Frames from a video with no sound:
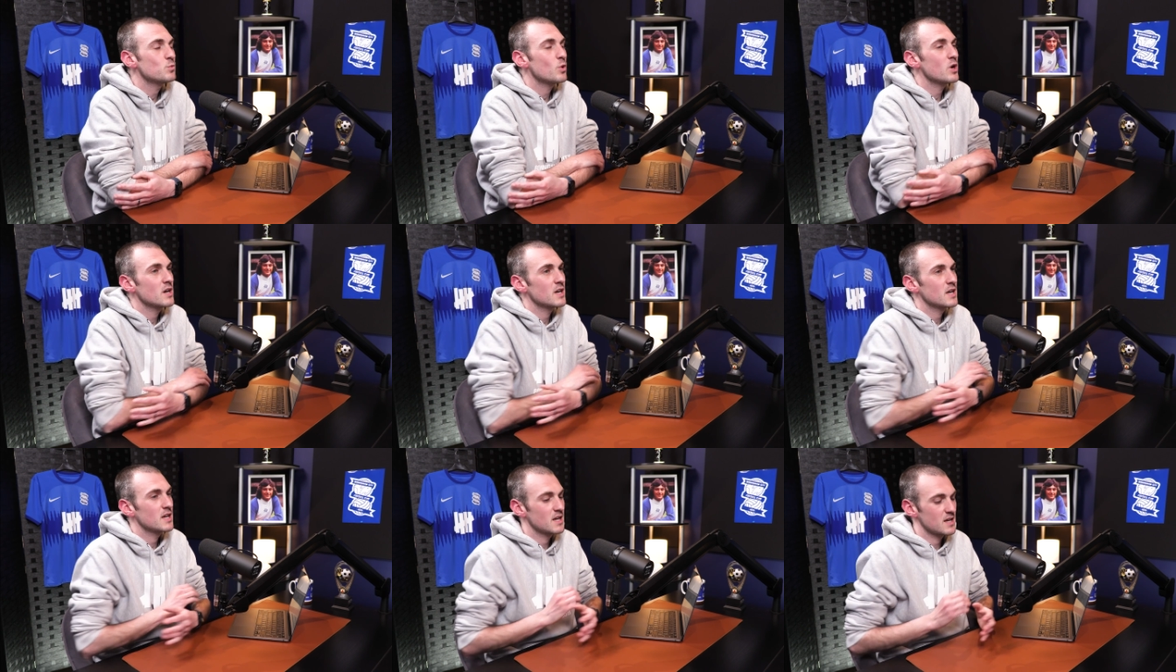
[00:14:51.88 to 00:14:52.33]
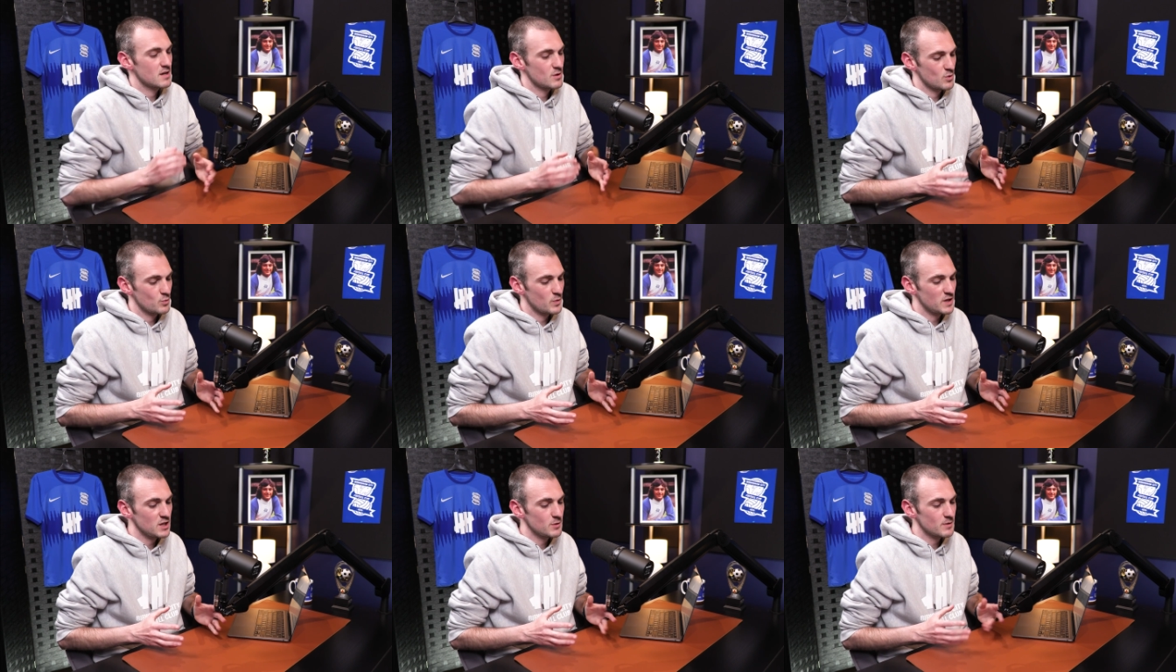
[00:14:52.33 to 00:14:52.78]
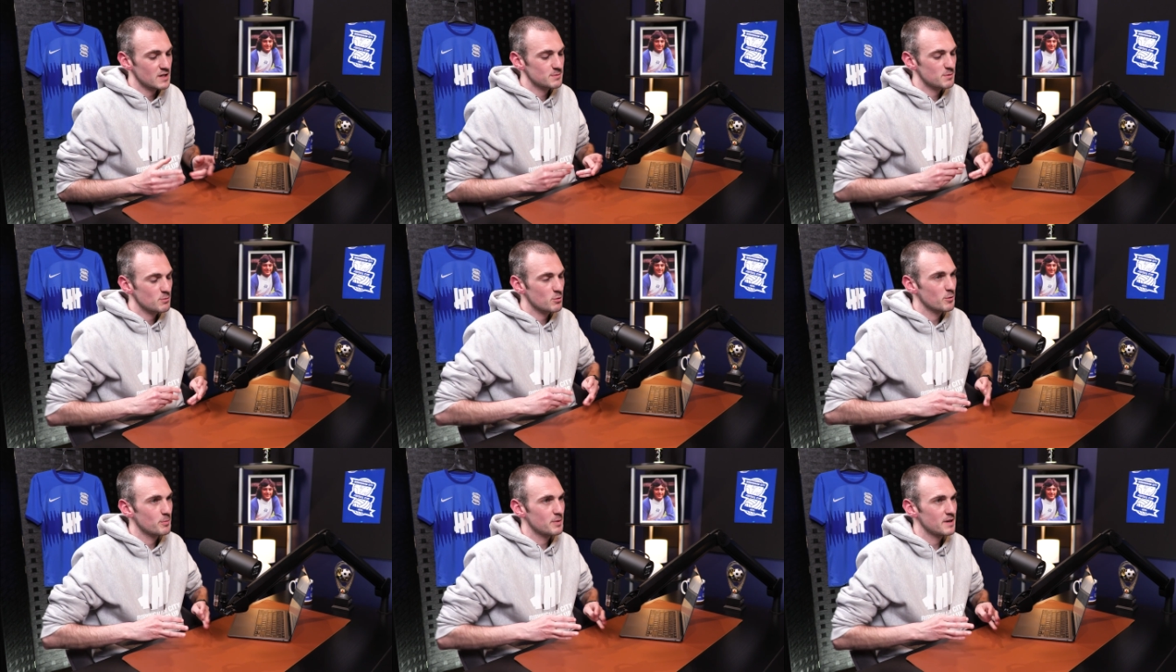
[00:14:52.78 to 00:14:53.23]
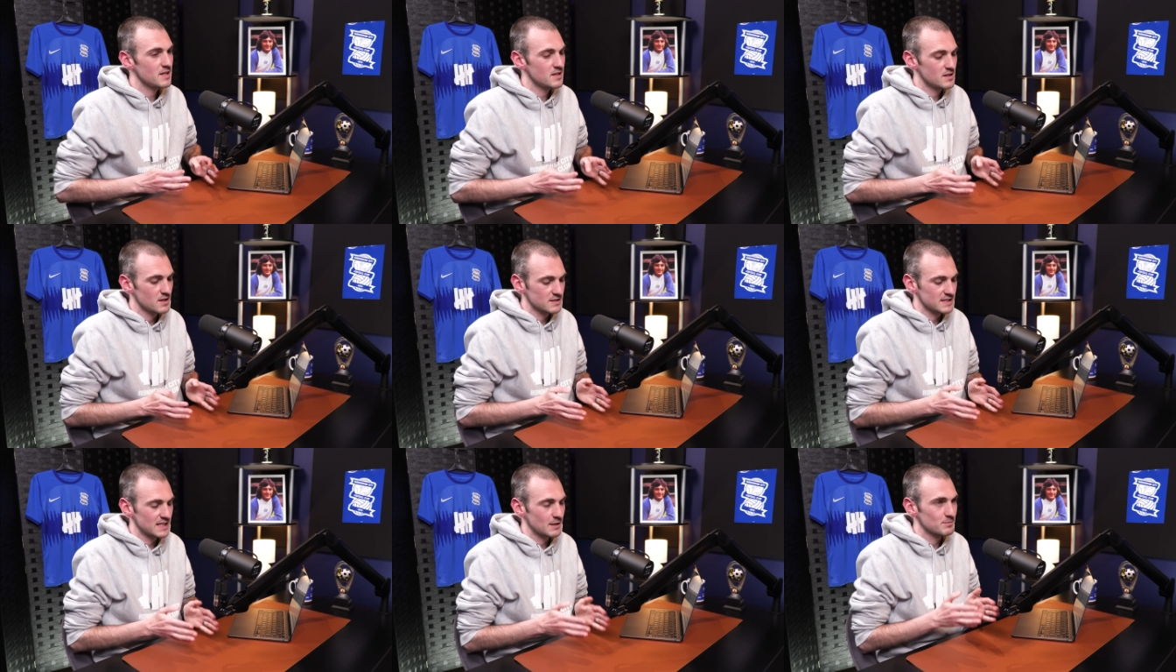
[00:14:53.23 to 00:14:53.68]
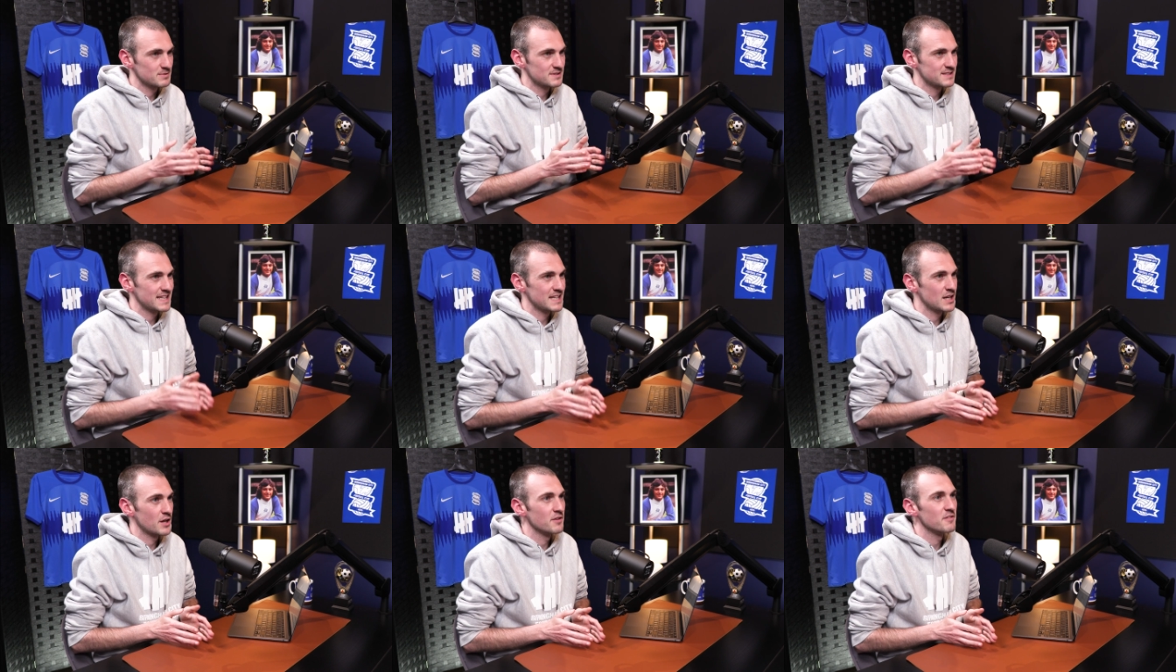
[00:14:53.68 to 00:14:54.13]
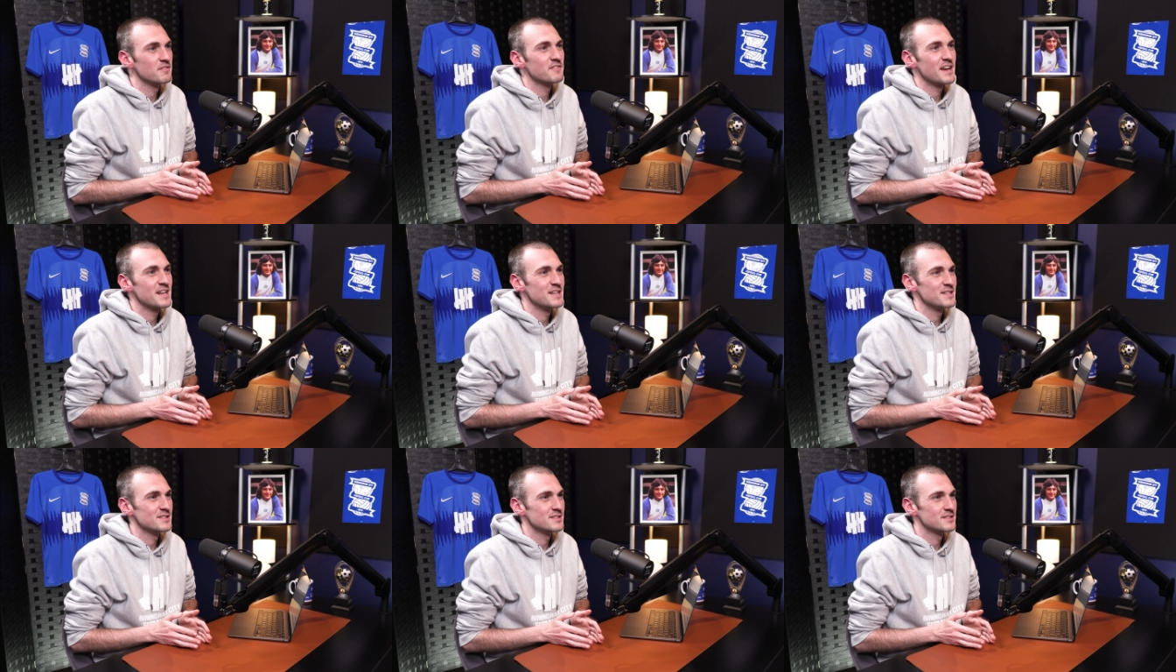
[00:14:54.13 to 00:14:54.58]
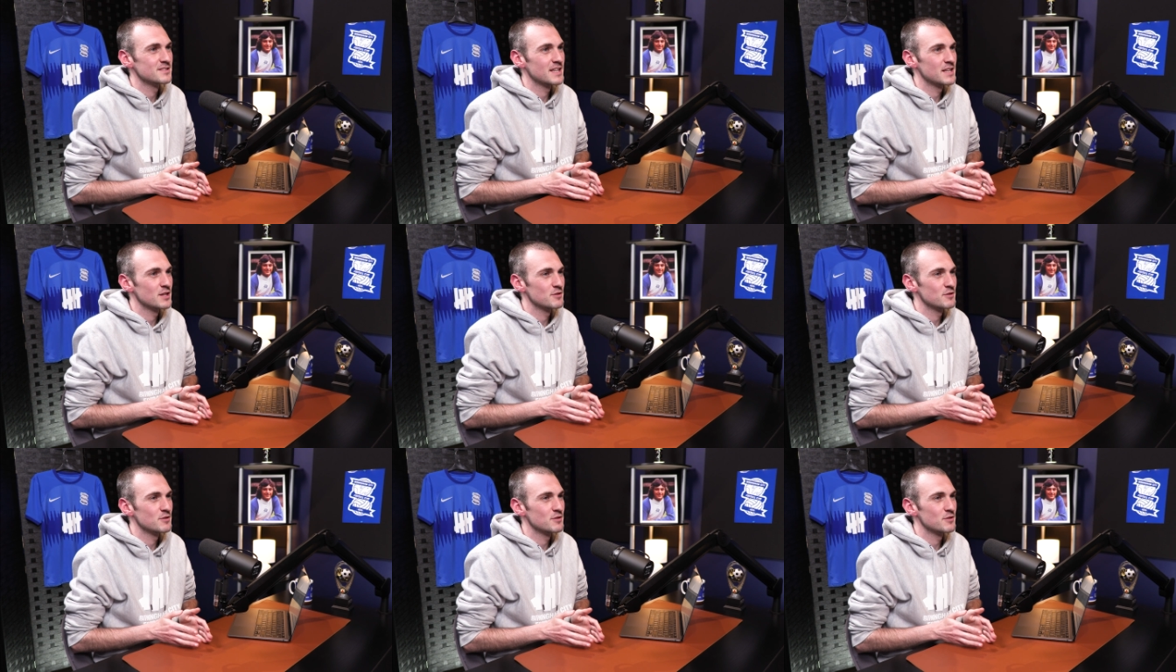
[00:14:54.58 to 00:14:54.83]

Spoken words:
is why, when you asked me my opinion, I said I'm sitting on the fence.